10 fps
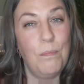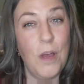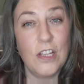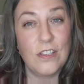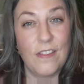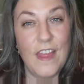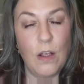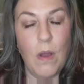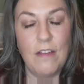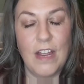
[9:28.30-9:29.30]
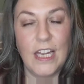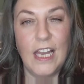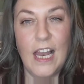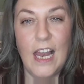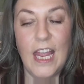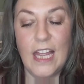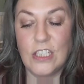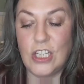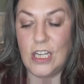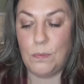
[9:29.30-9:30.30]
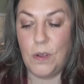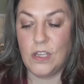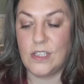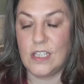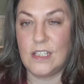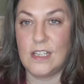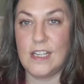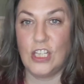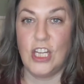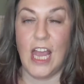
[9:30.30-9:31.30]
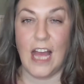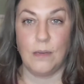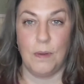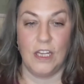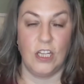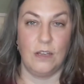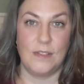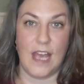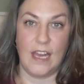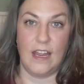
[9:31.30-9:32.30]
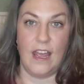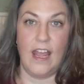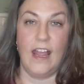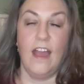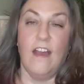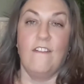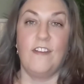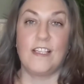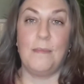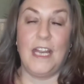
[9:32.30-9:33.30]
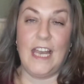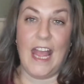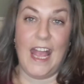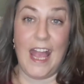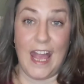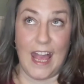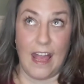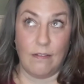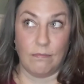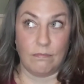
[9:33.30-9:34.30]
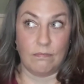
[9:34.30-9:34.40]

posts on there quite regularly, and she had posted to say she had been using a vitamin E,